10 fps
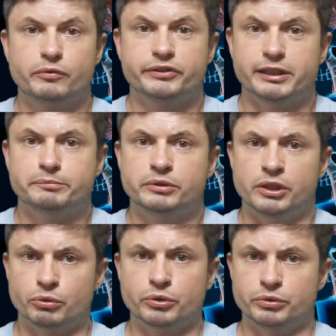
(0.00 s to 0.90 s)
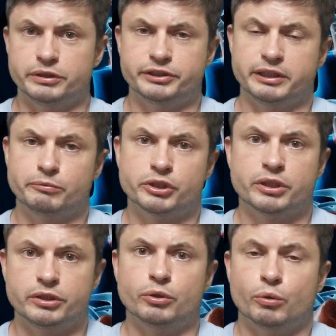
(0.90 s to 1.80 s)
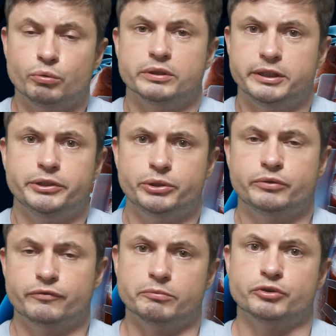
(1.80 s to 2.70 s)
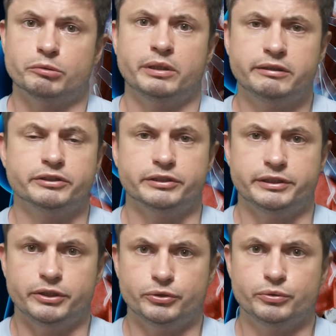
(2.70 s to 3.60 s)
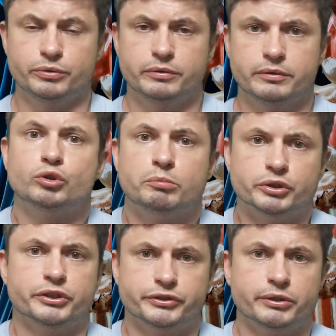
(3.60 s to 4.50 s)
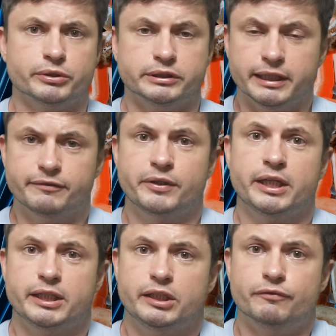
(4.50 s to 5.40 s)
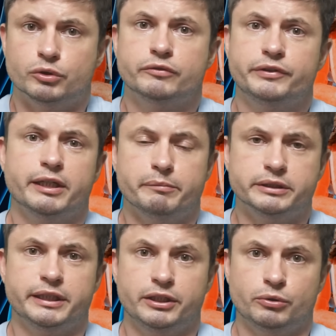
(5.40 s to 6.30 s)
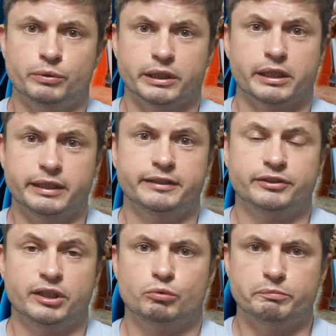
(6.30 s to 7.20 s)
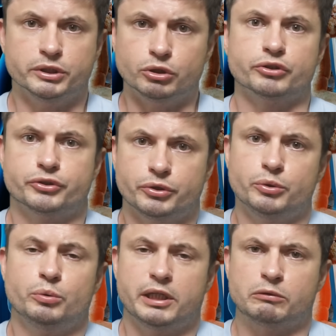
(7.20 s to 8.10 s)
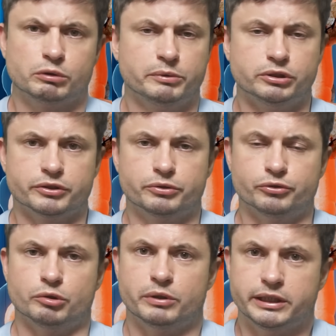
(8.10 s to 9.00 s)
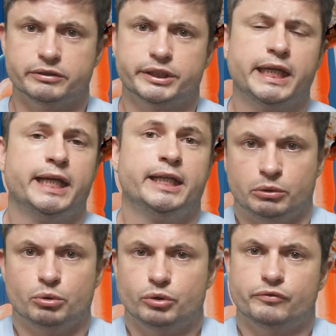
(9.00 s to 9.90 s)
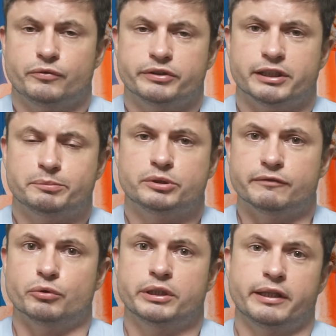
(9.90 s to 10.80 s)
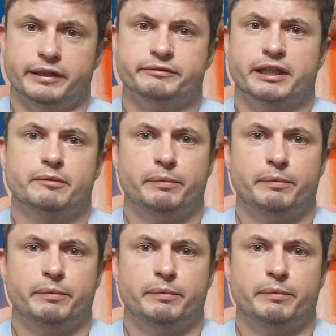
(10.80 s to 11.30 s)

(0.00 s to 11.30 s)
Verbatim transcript: For example, in order to distinguish your own tissue from someone else's tissue, all multicellular life evolved the ability to recognize what belongs to you and what belongs to someone else in order to, for example, avoid things like